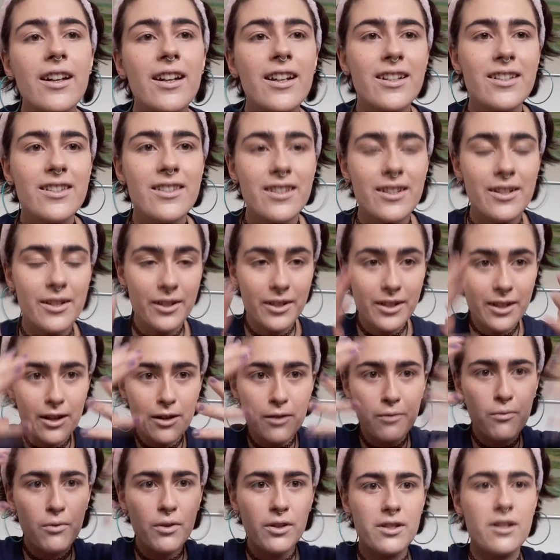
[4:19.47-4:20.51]
So you're gonna
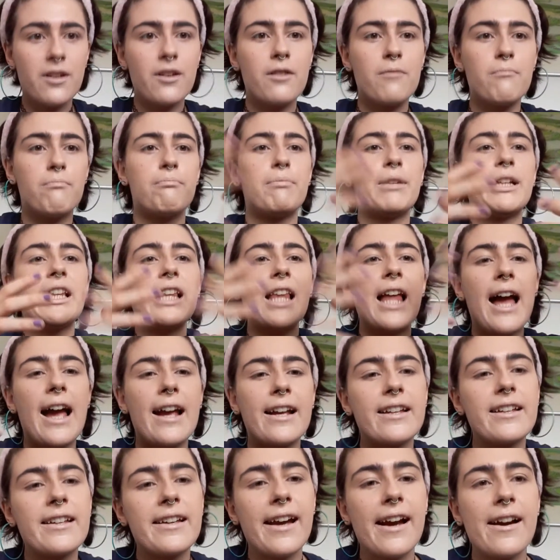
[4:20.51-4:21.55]
want to
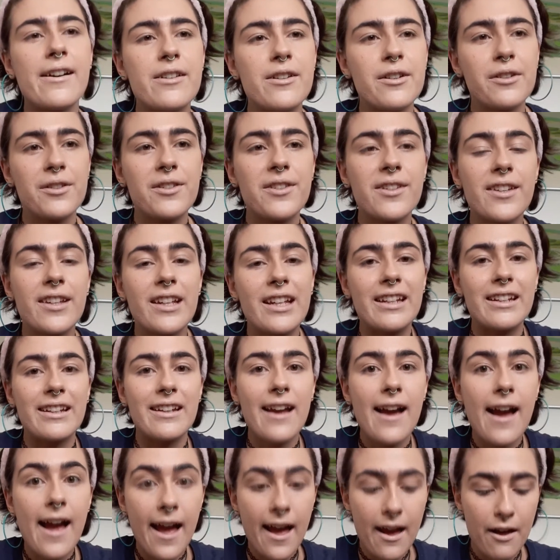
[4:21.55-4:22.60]
blank out your skin
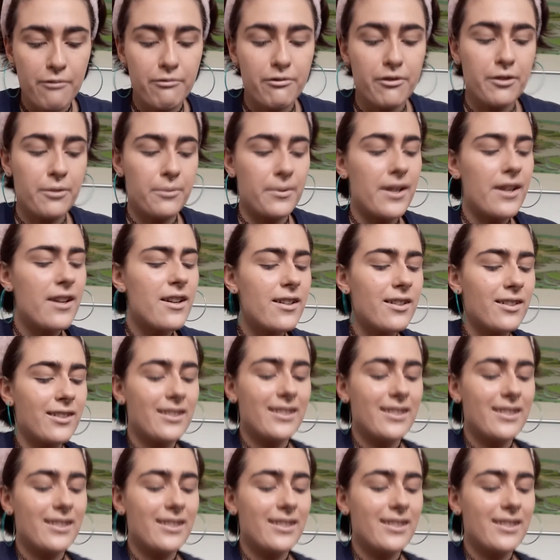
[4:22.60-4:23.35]
everywhere.